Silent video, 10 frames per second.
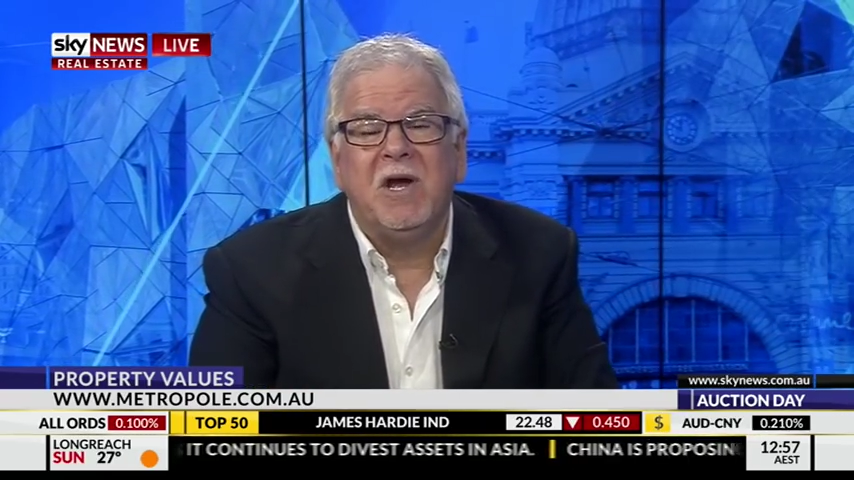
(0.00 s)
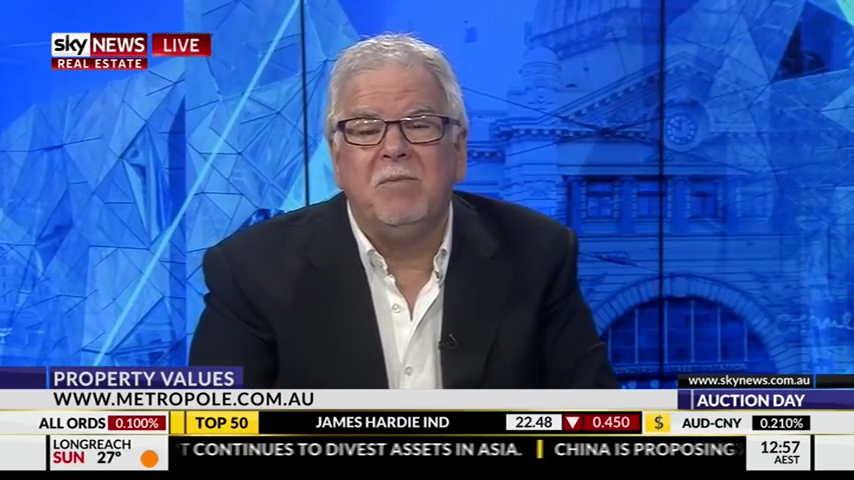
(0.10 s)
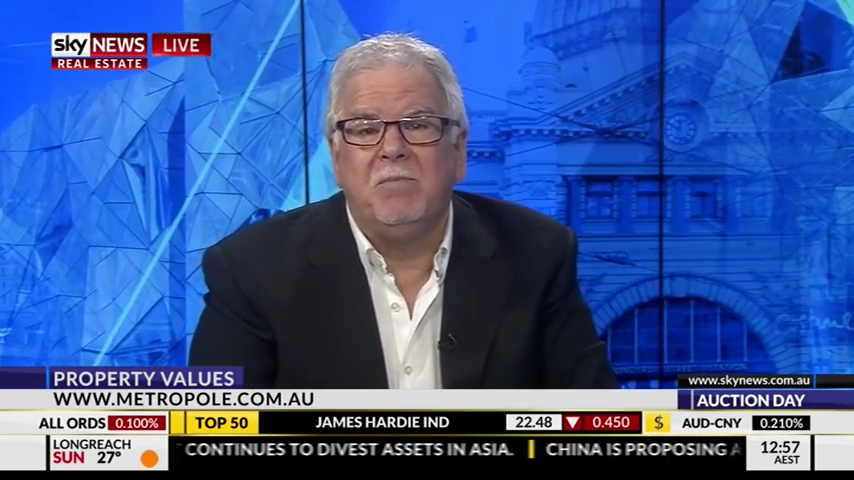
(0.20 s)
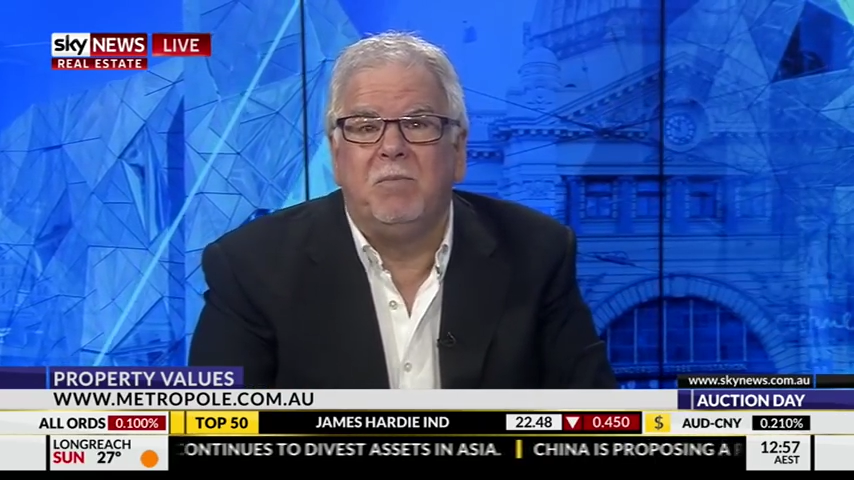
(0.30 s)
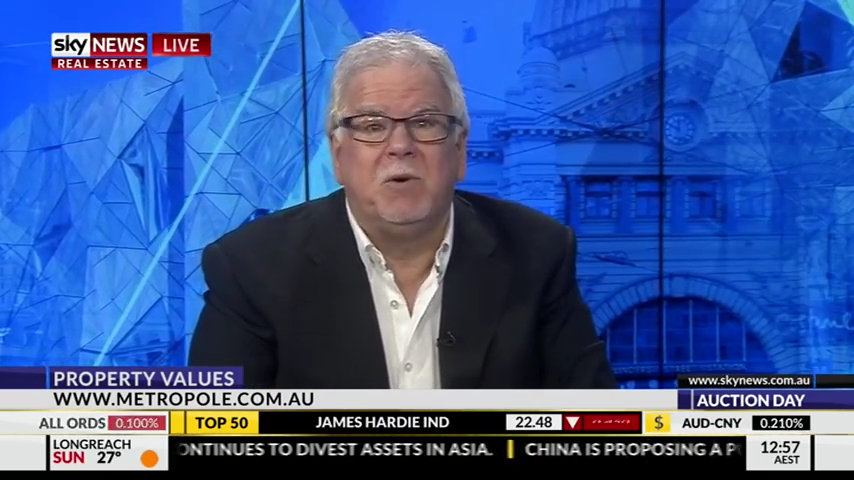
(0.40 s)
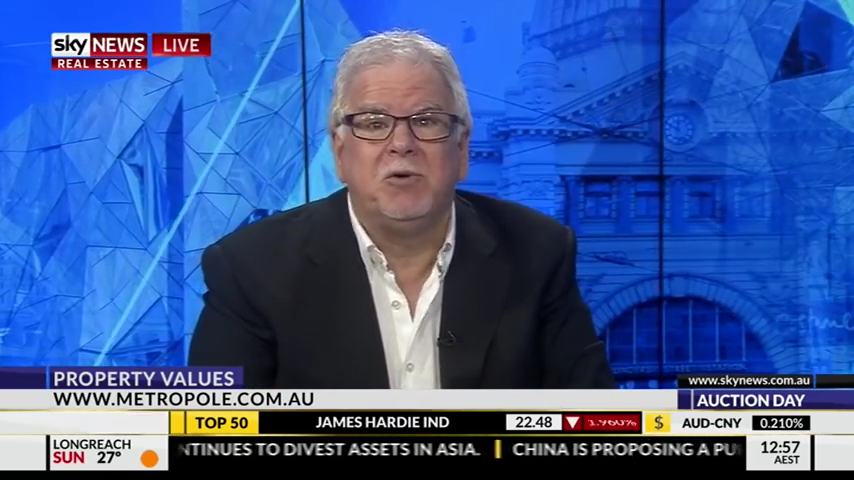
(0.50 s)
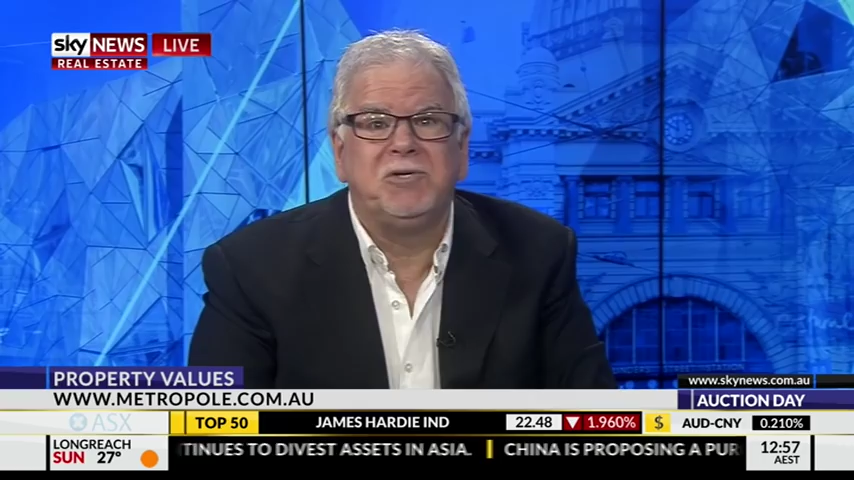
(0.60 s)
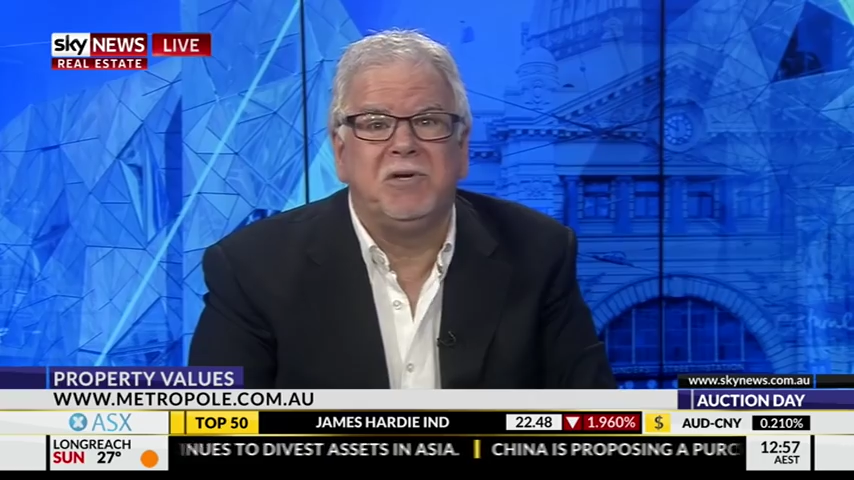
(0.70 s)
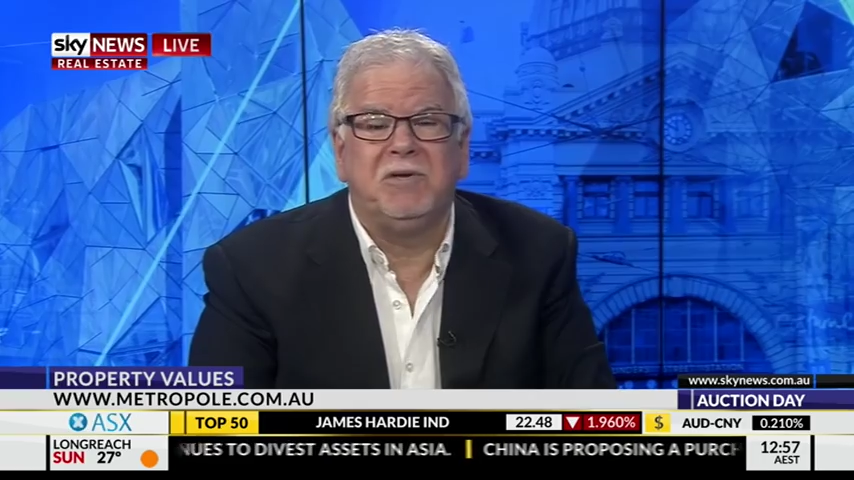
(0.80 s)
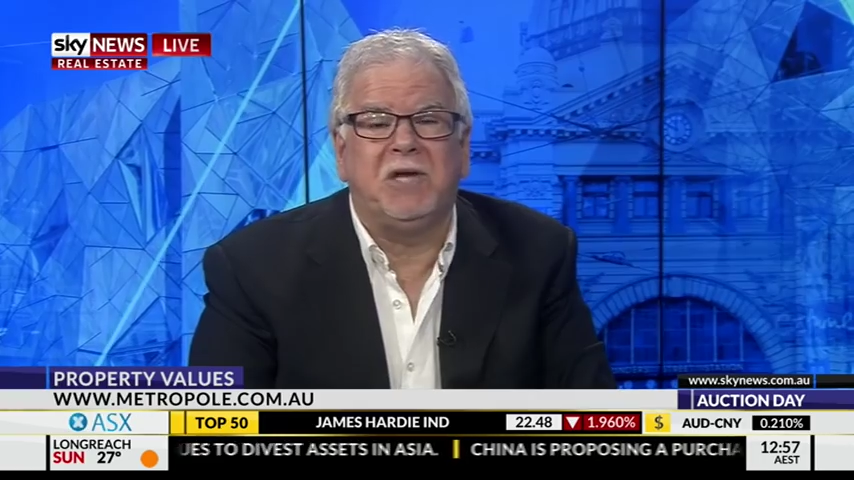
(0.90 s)
because
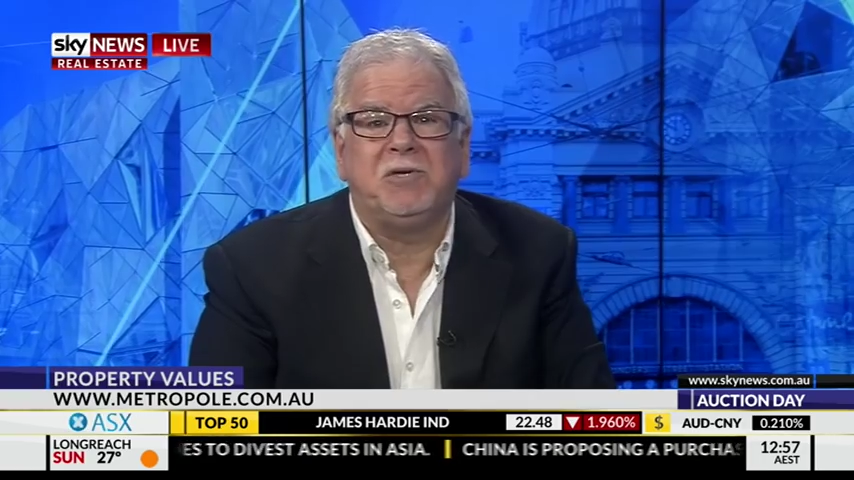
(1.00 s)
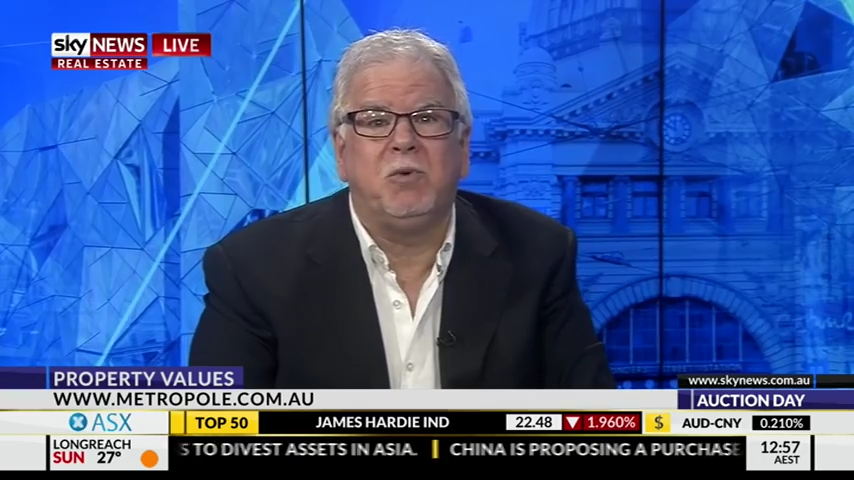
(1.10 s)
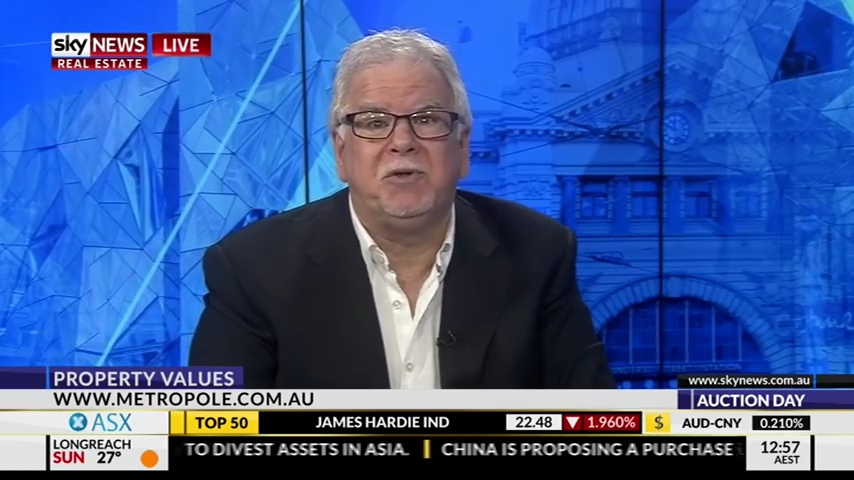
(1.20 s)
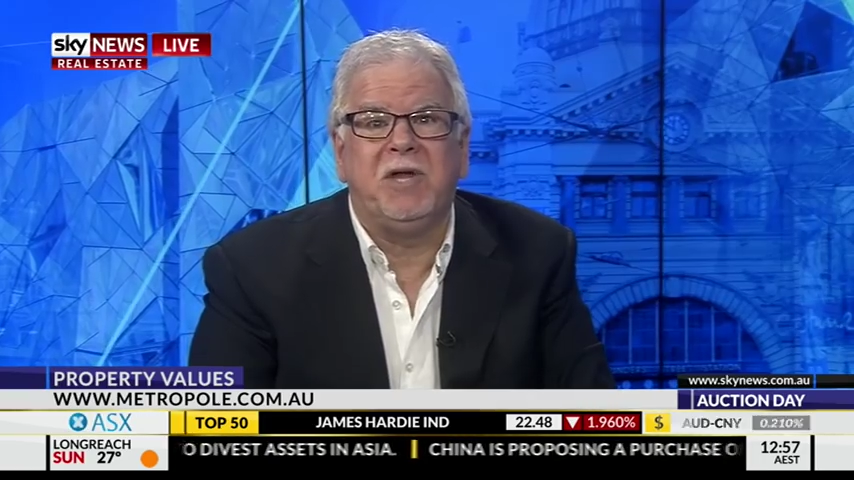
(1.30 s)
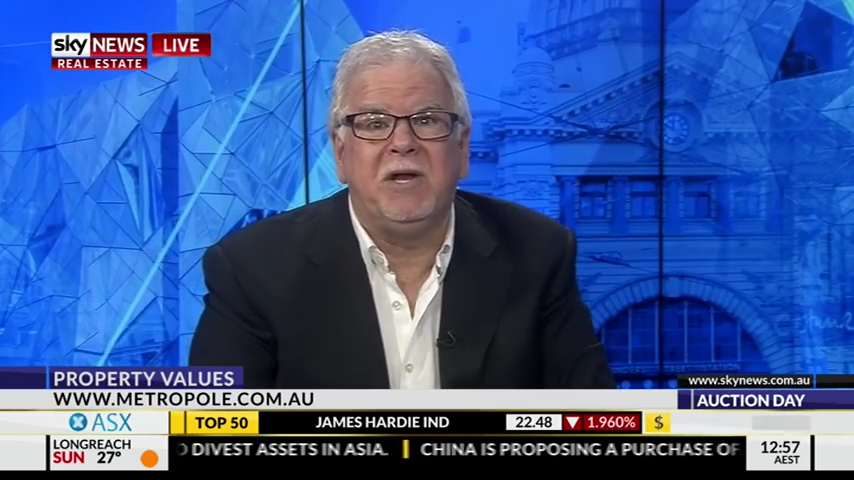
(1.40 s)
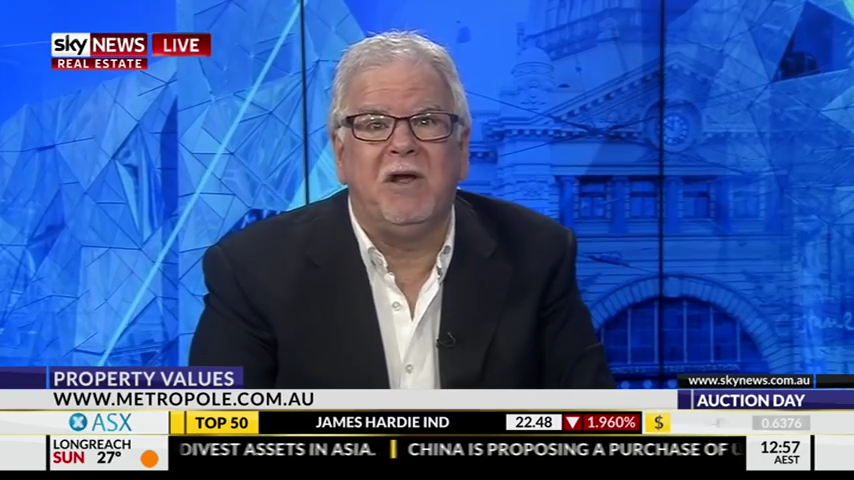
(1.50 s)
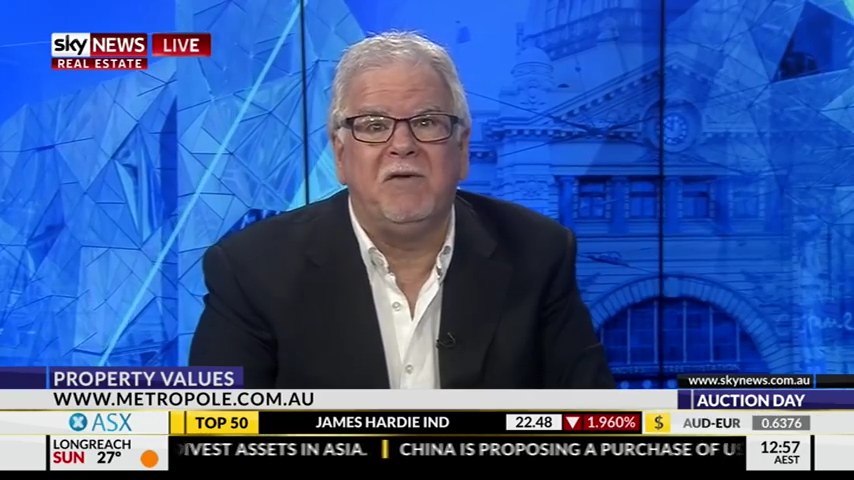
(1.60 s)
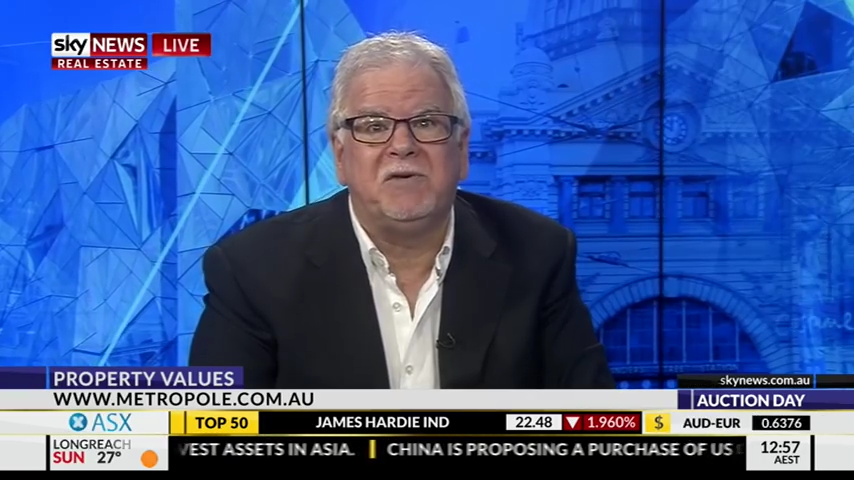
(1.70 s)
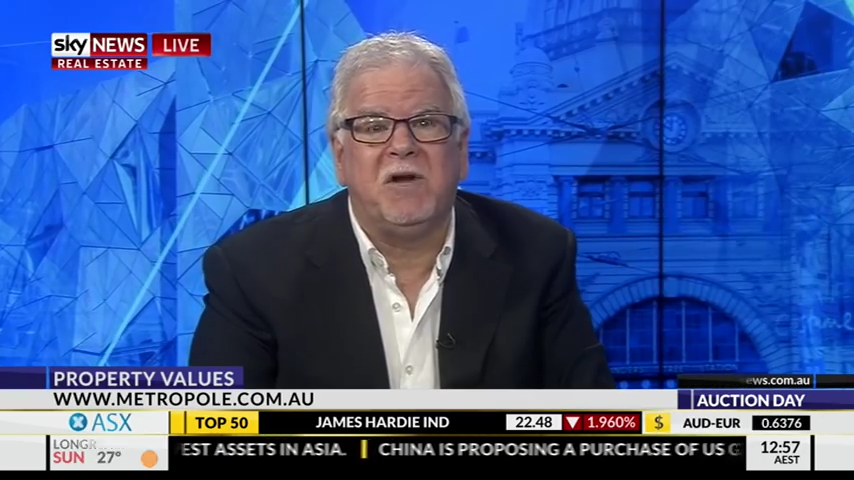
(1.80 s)
that's what their lifestyles